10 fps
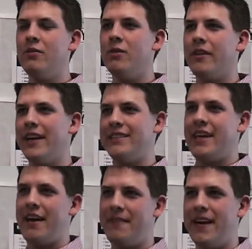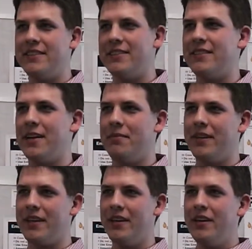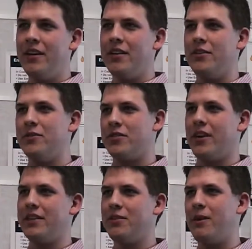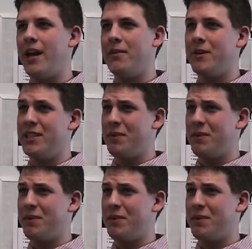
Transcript: Well, that's haphazard sampling. You're trying to randomize,